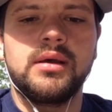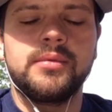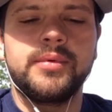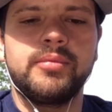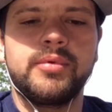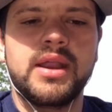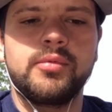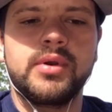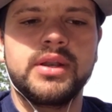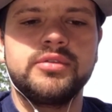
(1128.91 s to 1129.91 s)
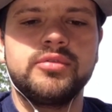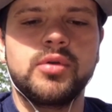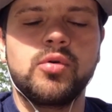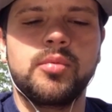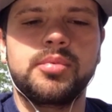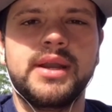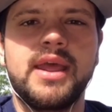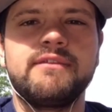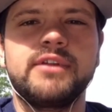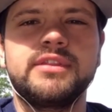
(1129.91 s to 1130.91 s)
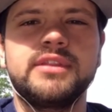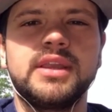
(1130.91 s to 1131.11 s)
We kind of wanted to incorporate everything